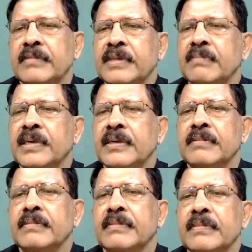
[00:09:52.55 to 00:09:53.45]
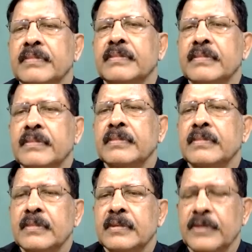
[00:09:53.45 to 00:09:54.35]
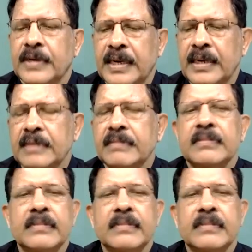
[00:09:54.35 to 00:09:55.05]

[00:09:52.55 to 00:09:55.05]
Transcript: Simple. Okay.